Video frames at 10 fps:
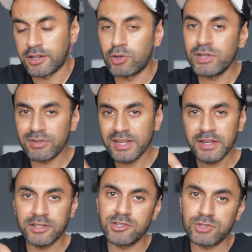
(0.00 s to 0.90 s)
I'll leave a
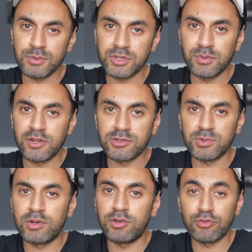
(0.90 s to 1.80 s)
link in the description below as
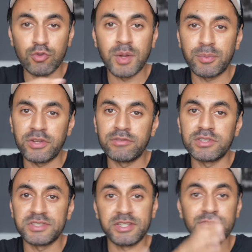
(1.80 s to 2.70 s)
well of all my
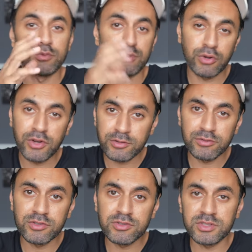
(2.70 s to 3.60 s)
previous Divoom product
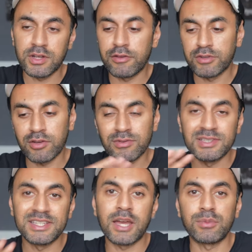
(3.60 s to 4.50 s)
reviews. I've
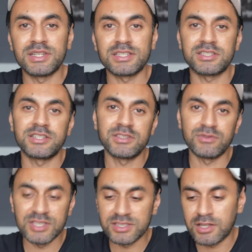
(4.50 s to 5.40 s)
covered the app in
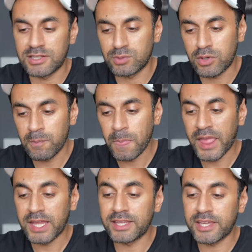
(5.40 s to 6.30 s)
extensive detail as well
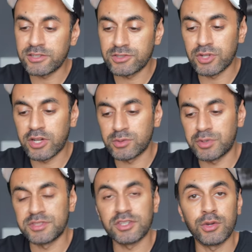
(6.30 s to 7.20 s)
in case you guys
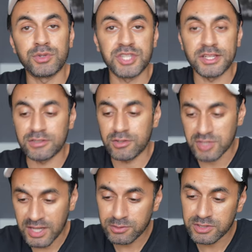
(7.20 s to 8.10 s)
wanted to go and check
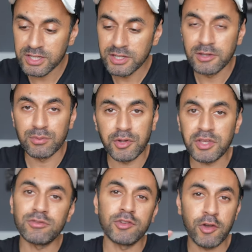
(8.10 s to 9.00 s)
those out. But I'll
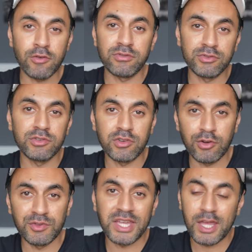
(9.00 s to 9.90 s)
give you an overview
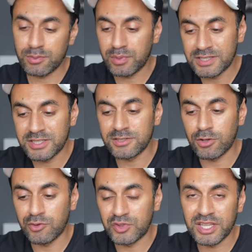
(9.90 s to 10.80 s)
of the capabilities
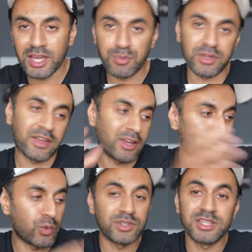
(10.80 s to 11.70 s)
of the app
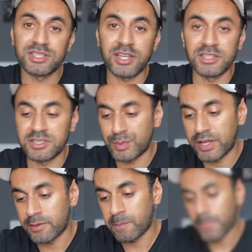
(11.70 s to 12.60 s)
and what this can display.